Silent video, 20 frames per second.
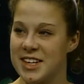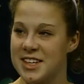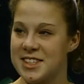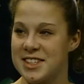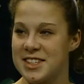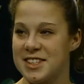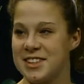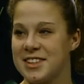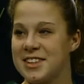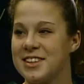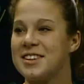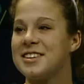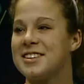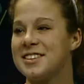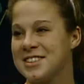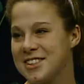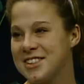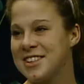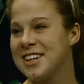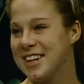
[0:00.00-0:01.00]
us, and
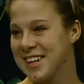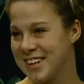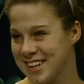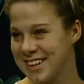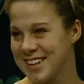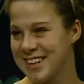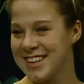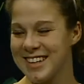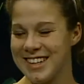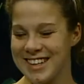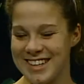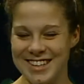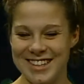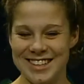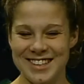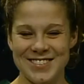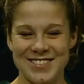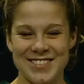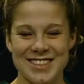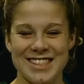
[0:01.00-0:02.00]
she
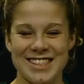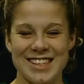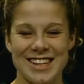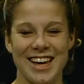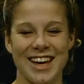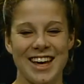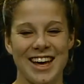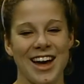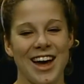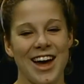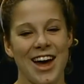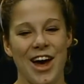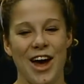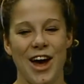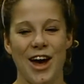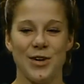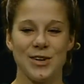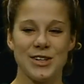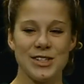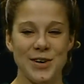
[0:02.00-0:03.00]
was like,
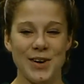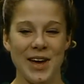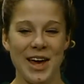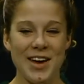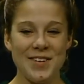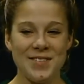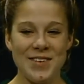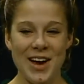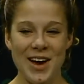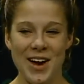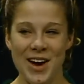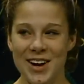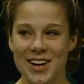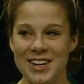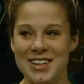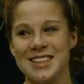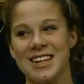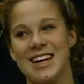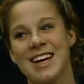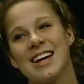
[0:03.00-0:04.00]
"Was it okay if I
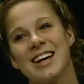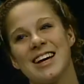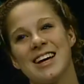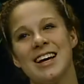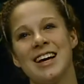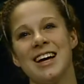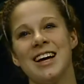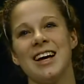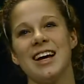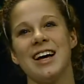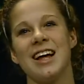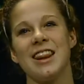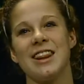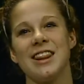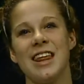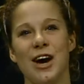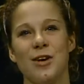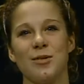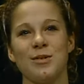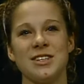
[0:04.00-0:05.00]
honked?" Like.
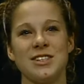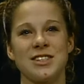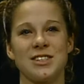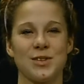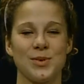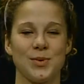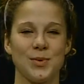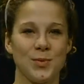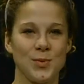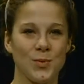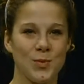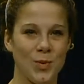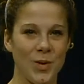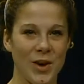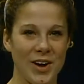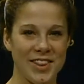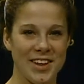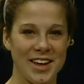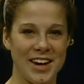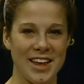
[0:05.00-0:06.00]
That was
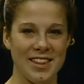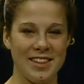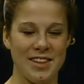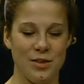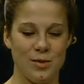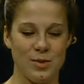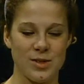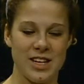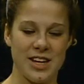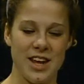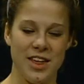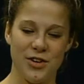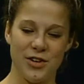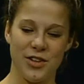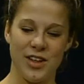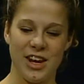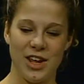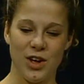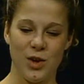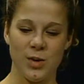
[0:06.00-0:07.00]
one lady, and then there was another
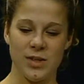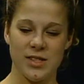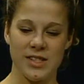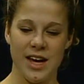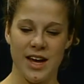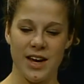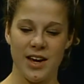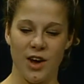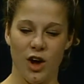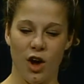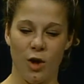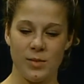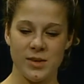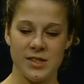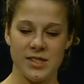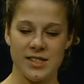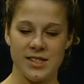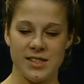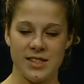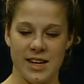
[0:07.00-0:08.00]
lady who said
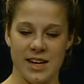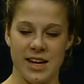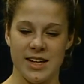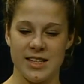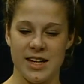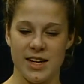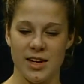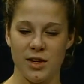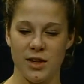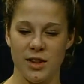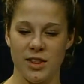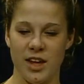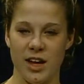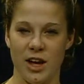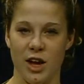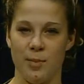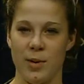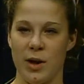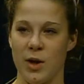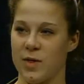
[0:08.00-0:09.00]
almost an identical thing
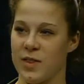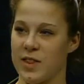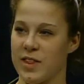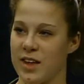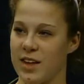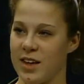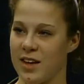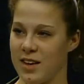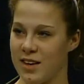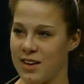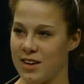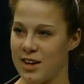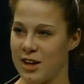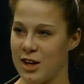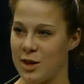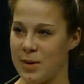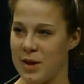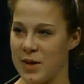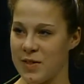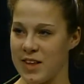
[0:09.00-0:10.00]
about the
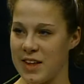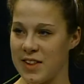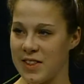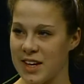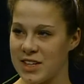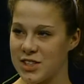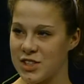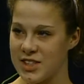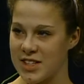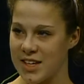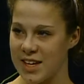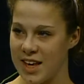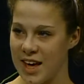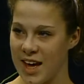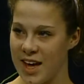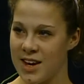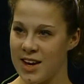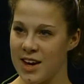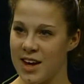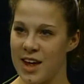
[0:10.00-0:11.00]
about the elections
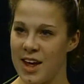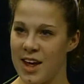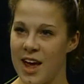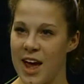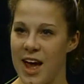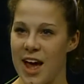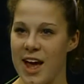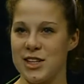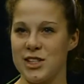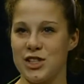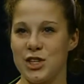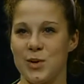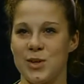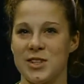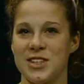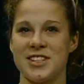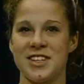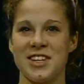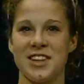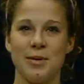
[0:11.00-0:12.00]
again and so
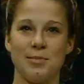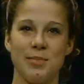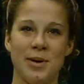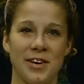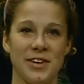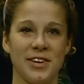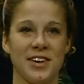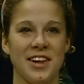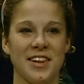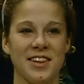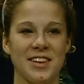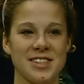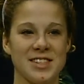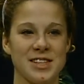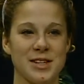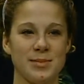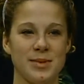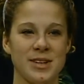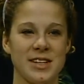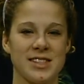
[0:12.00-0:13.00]
to see that
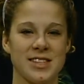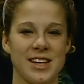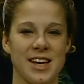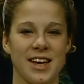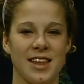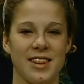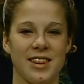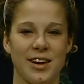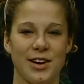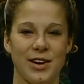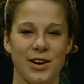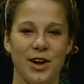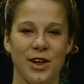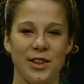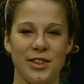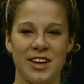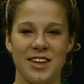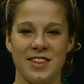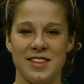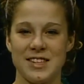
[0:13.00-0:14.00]
parallelism, it's like they're all
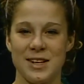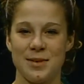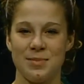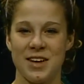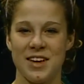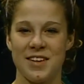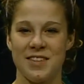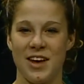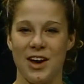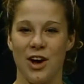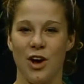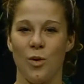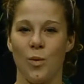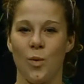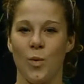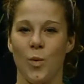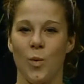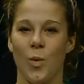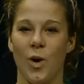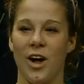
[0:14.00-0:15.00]
thinking the same thing and they all
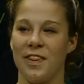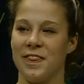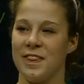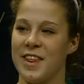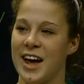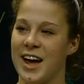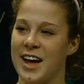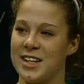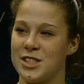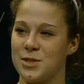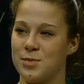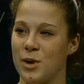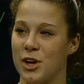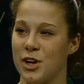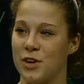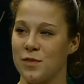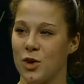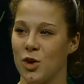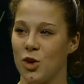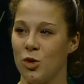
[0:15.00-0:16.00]
want that spark
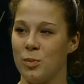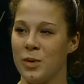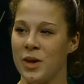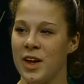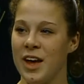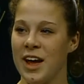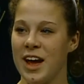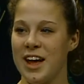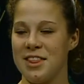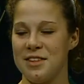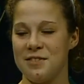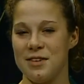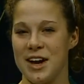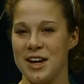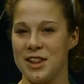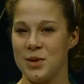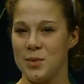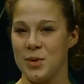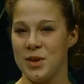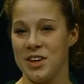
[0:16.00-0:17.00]
of hope. And the
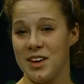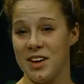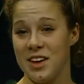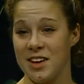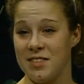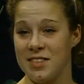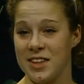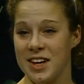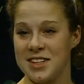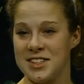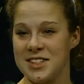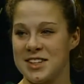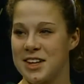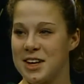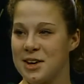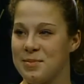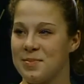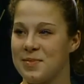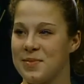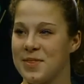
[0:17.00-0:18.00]
fact that we could give that to
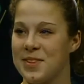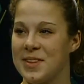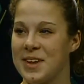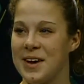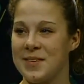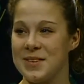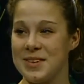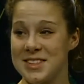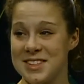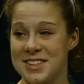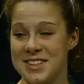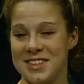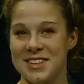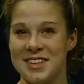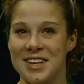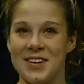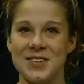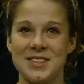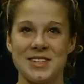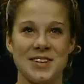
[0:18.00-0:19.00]
them, that was
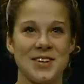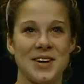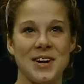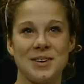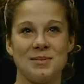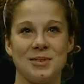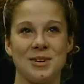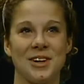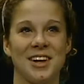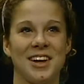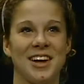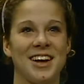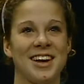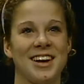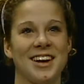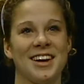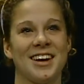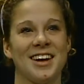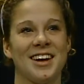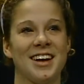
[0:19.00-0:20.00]
that was incredible.
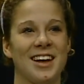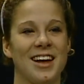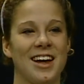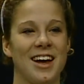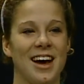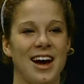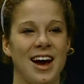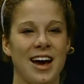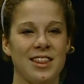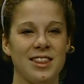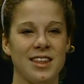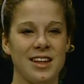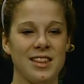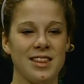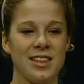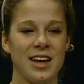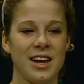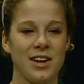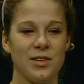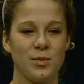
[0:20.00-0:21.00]
And I
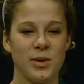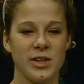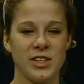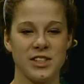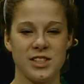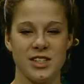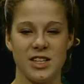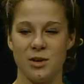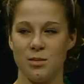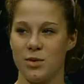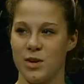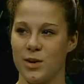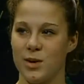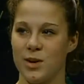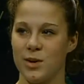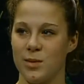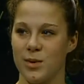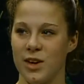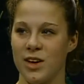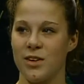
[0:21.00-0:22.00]
think that if we just keep
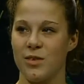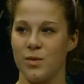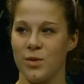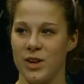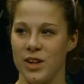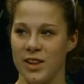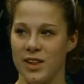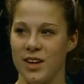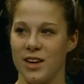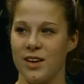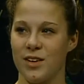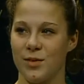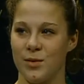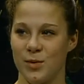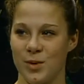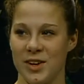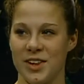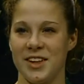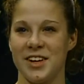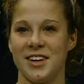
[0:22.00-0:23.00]
going, we could really,
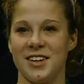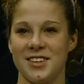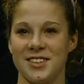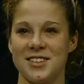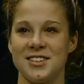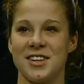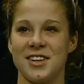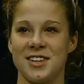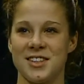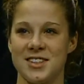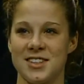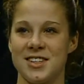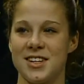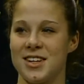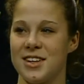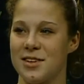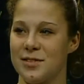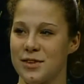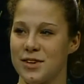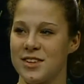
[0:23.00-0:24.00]
really start to see a
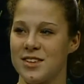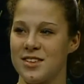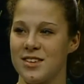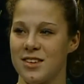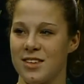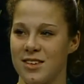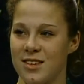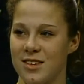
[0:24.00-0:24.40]
difference.